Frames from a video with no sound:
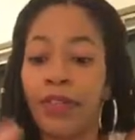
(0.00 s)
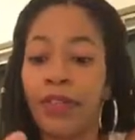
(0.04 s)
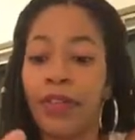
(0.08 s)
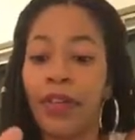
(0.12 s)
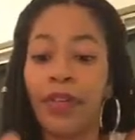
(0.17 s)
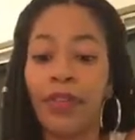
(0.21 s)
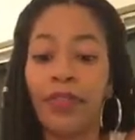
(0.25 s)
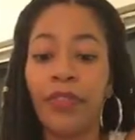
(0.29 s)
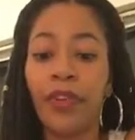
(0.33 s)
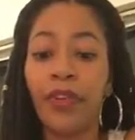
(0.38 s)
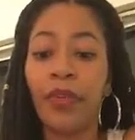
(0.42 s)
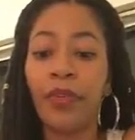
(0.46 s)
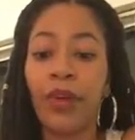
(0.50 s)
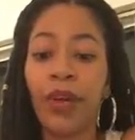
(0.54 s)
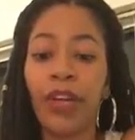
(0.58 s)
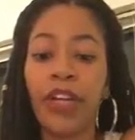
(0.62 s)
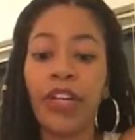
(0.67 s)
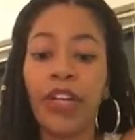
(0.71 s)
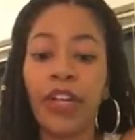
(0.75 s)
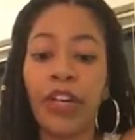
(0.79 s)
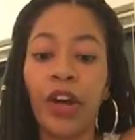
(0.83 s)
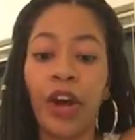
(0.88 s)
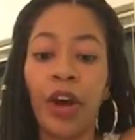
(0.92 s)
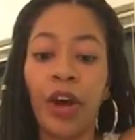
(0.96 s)
If you want
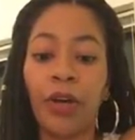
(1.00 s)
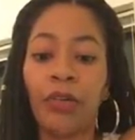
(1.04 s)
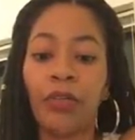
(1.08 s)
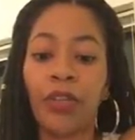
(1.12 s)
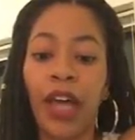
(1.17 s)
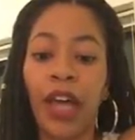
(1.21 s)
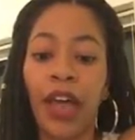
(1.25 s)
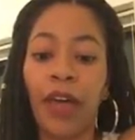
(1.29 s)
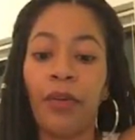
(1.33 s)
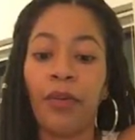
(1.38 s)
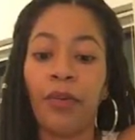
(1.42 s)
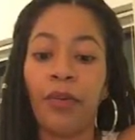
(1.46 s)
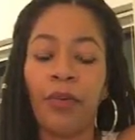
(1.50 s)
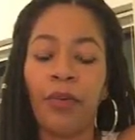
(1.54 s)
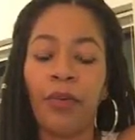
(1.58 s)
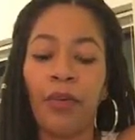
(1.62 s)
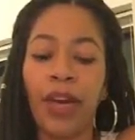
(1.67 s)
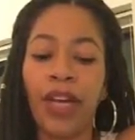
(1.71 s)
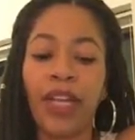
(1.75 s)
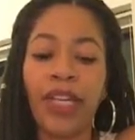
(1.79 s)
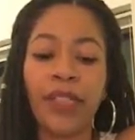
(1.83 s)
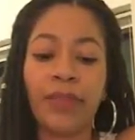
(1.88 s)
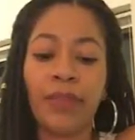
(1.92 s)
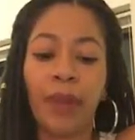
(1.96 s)
to know, like,
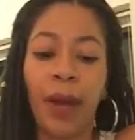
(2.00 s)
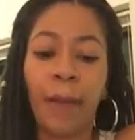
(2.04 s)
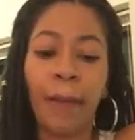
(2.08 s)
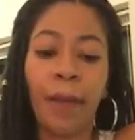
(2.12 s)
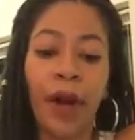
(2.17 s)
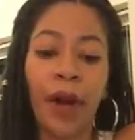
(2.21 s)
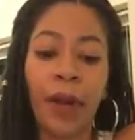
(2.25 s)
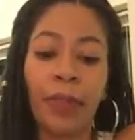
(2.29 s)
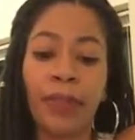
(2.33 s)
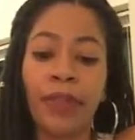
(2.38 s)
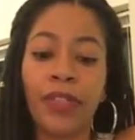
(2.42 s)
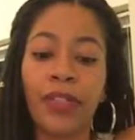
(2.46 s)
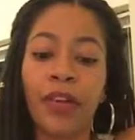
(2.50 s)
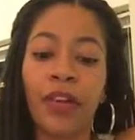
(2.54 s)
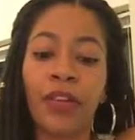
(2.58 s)
what is my purpose,